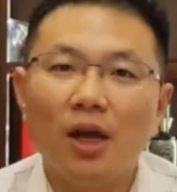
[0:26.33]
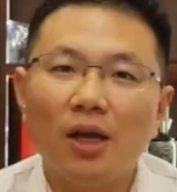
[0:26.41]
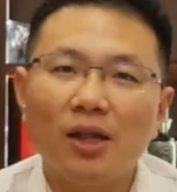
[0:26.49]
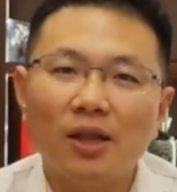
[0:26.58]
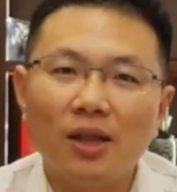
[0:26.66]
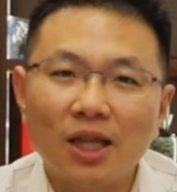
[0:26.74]

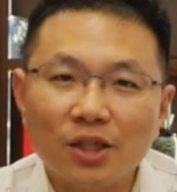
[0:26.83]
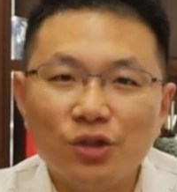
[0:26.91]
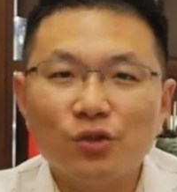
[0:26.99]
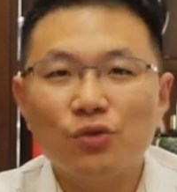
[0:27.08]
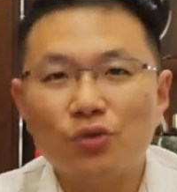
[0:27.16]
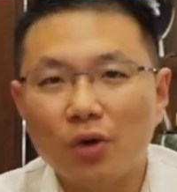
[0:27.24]
and
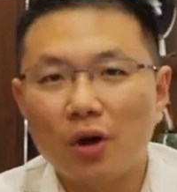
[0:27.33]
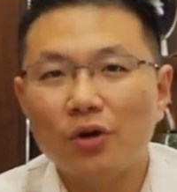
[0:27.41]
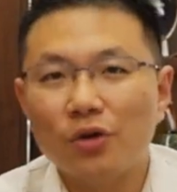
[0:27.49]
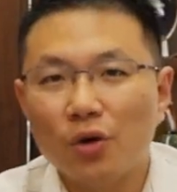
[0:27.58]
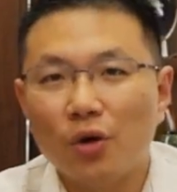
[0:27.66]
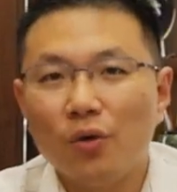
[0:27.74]
let you
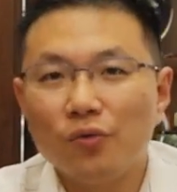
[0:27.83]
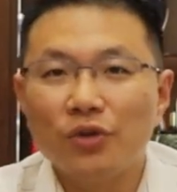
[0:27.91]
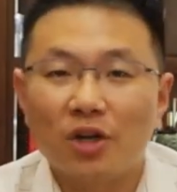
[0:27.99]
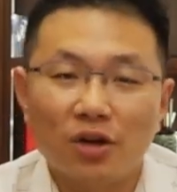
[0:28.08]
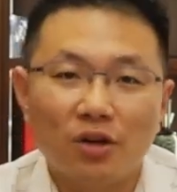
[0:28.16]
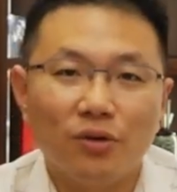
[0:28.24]
draw your
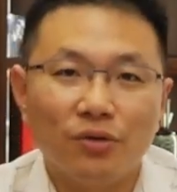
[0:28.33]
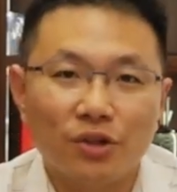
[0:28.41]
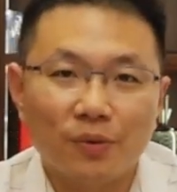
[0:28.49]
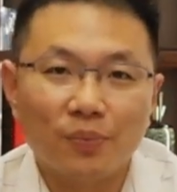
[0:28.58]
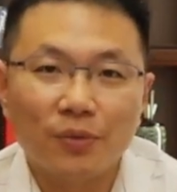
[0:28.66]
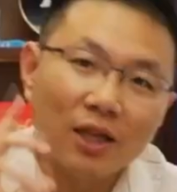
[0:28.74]
own
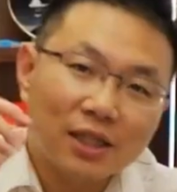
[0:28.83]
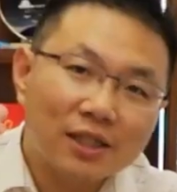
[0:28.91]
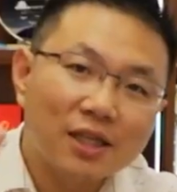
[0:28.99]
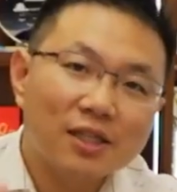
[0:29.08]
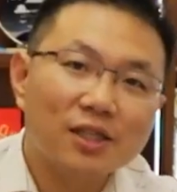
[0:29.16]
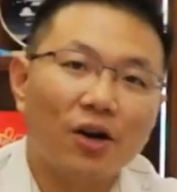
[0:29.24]
conclusion.
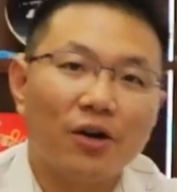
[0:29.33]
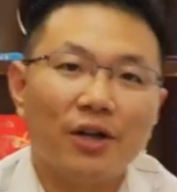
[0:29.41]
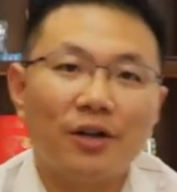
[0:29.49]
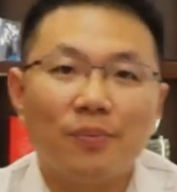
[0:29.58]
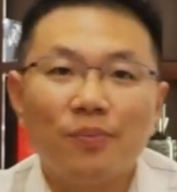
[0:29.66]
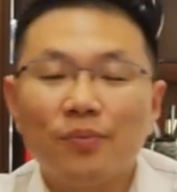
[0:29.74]
Let's get started.